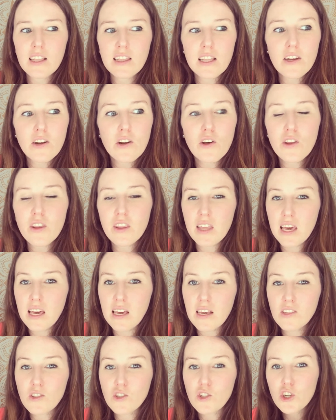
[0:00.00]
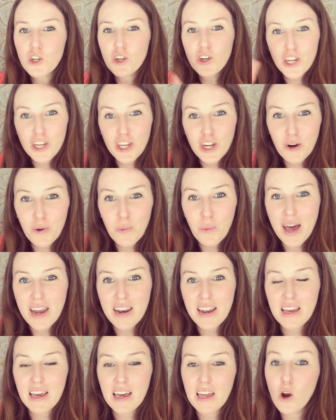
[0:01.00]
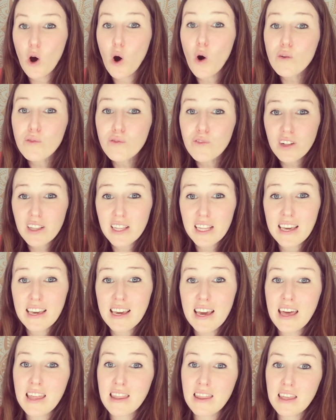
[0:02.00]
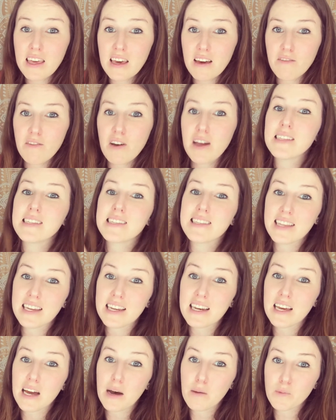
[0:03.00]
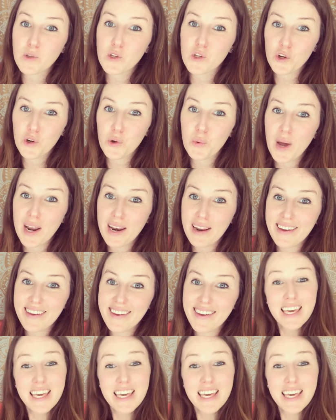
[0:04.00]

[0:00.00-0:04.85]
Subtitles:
little things during your wedding and hopefully in the events leading up to your wedding.